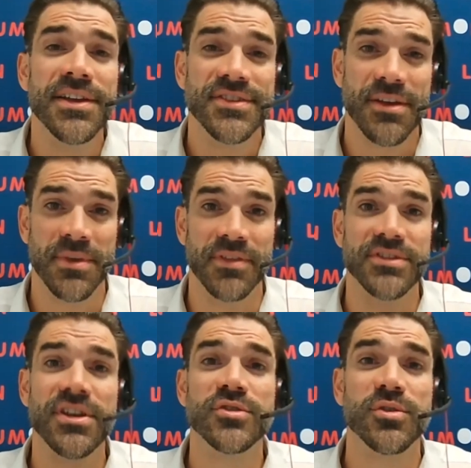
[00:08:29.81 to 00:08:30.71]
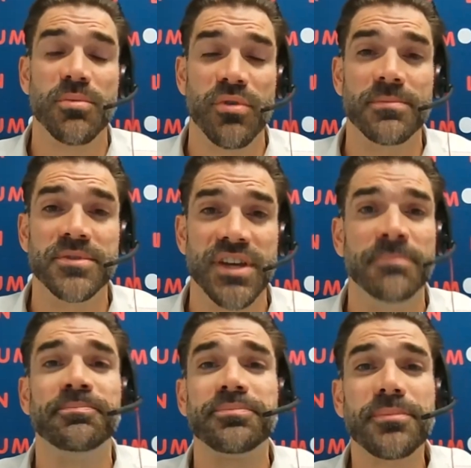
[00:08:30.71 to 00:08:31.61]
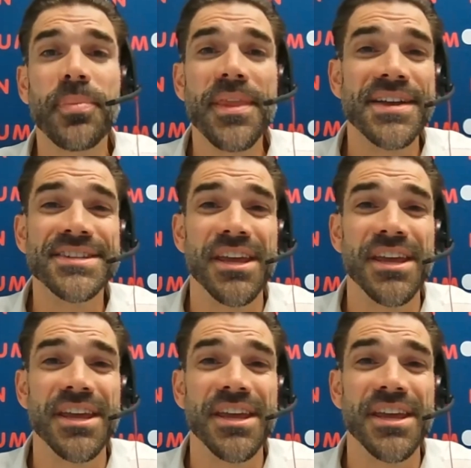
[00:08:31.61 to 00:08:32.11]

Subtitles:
So that means the total property it's